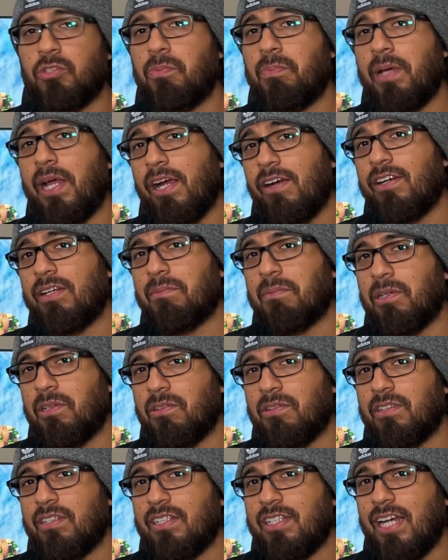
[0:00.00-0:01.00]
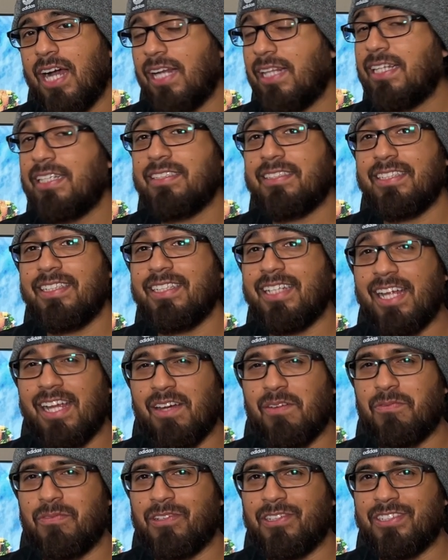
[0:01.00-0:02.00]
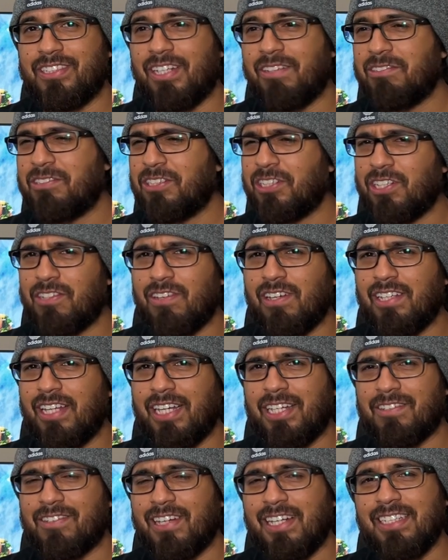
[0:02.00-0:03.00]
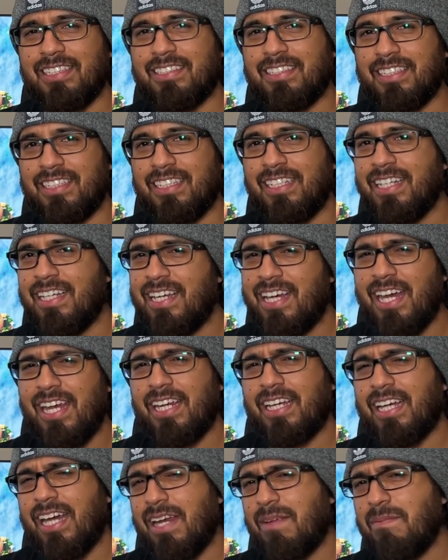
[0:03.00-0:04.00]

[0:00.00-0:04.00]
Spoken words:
pairing mode. I didn't see that at first. I was looking around like crazy, and it kind of